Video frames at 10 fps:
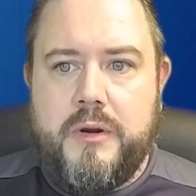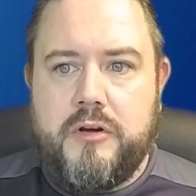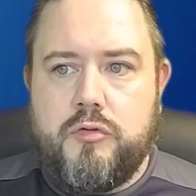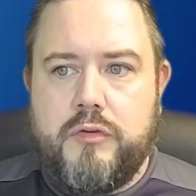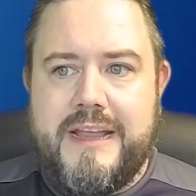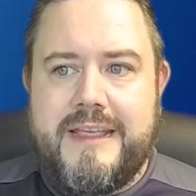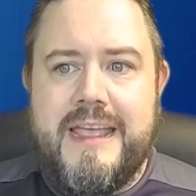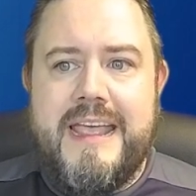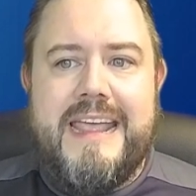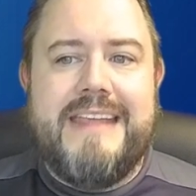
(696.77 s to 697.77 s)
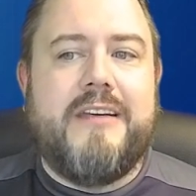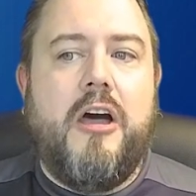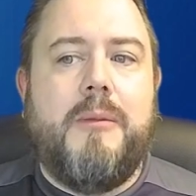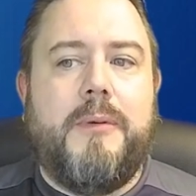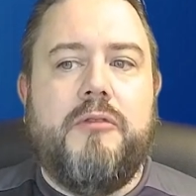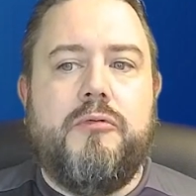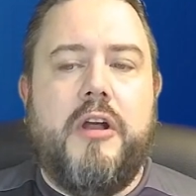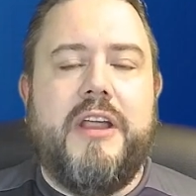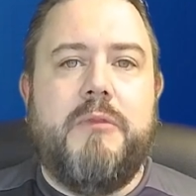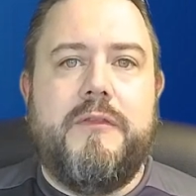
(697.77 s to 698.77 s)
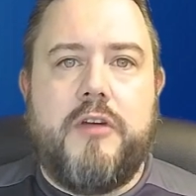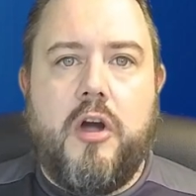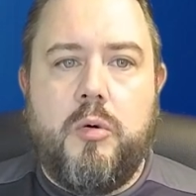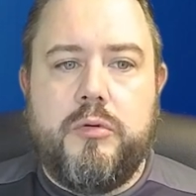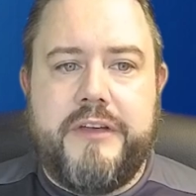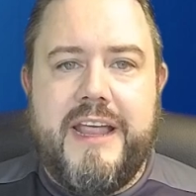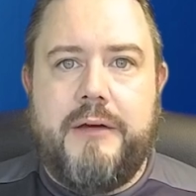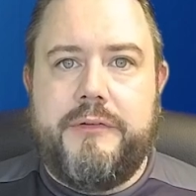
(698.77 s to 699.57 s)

and Grigg is up and running with goals now,